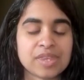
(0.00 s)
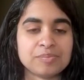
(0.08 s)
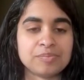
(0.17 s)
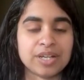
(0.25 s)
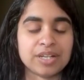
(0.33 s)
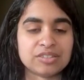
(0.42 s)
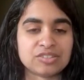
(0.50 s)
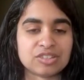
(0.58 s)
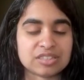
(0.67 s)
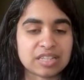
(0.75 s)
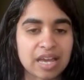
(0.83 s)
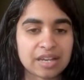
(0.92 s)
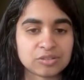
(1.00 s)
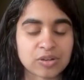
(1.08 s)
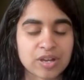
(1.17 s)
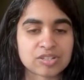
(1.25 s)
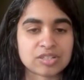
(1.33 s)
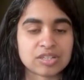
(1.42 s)
But it's just 10
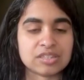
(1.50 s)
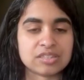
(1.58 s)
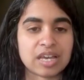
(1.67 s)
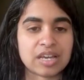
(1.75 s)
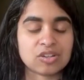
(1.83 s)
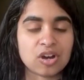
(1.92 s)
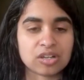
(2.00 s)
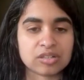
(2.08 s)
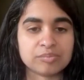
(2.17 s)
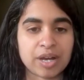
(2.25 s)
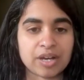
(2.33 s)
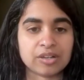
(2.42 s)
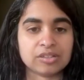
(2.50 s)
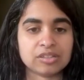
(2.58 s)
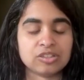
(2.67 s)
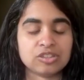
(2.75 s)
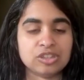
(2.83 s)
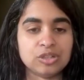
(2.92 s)
questions that talk about
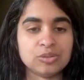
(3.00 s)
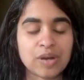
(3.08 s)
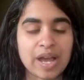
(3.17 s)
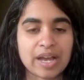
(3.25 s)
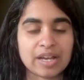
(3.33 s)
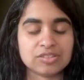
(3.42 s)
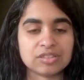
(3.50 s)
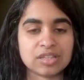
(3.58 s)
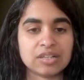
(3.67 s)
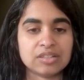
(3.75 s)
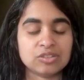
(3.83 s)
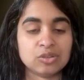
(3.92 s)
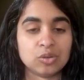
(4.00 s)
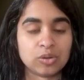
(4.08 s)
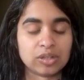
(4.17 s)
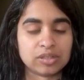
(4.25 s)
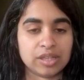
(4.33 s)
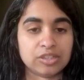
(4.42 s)
you as
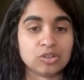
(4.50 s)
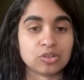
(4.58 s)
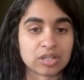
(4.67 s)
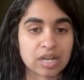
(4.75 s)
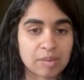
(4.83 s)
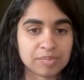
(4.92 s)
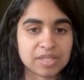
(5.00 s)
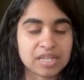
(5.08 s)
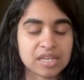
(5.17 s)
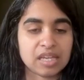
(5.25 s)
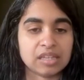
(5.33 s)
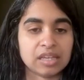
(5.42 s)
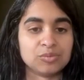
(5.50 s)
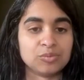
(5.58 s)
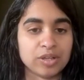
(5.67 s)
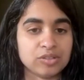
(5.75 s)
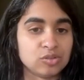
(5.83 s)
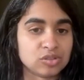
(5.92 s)
your company and like
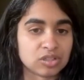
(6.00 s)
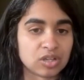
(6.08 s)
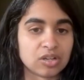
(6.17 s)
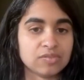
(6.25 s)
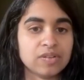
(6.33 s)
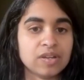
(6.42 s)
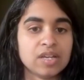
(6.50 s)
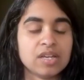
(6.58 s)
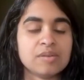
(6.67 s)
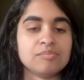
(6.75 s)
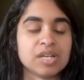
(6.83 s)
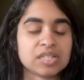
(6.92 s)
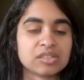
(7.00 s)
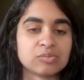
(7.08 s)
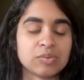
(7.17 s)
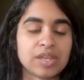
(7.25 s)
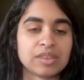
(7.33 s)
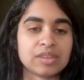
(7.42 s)
what you serve, mixed
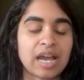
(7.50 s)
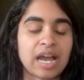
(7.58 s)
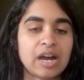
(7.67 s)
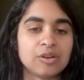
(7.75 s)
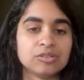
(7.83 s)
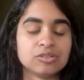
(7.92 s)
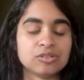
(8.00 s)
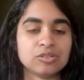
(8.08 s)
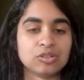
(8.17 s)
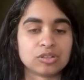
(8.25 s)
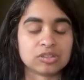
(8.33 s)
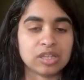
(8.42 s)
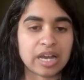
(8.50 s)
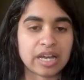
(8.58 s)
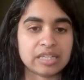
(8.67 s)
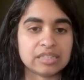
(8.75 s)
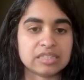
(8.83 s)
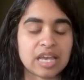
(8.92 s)
with how do your
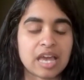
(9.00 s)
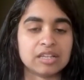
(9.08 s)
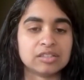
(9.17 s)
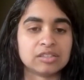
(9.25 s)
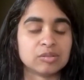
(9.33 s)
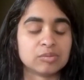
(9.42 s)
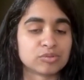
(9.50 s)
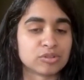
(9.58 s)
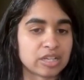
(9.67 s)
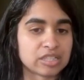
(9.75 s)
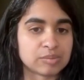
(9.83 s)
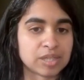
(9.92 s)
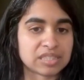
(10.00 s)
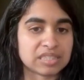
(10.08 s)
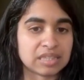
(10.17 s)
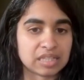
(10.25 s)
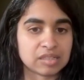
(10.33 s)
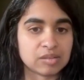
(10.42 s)
clients and prospects
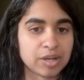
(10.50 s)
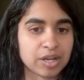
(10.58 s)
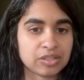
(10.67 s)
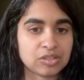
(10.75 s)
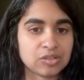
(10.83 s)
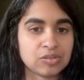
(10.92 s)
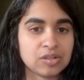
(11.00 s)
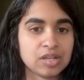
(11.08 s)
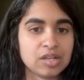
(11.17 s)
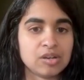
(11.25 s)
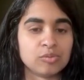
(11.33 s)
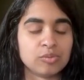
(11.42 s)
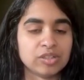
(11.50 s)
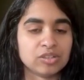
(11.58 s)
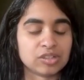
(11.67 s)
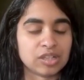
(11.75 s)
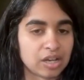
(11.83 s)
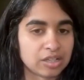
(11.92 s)
think about you when
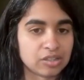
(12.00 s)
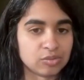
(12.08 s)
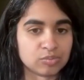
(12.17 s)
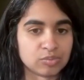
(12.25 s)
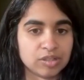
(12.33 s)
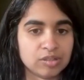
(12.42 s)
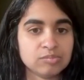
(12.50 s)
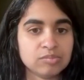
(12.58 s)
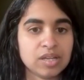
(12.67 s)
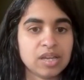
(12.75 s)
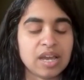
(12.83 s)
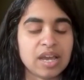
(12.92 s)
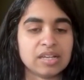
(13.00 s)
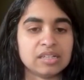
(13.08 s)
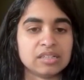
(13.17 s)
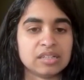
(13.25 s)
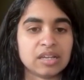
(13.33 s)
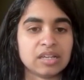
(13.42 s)
you're not in the room,
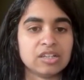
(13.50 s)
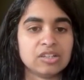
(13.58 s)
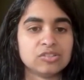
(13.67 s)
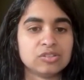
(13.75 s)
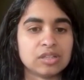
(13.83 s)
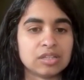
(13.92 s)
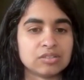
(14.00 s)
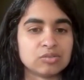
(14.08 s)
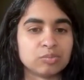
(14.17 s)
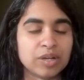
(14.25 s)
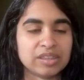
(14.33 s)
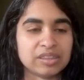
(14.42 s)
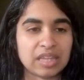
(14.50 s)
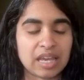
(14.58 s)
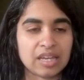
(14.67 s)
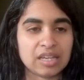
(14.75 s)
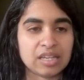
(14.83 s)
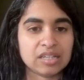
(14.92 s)
and does what
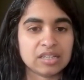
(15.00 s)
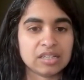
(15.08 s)
they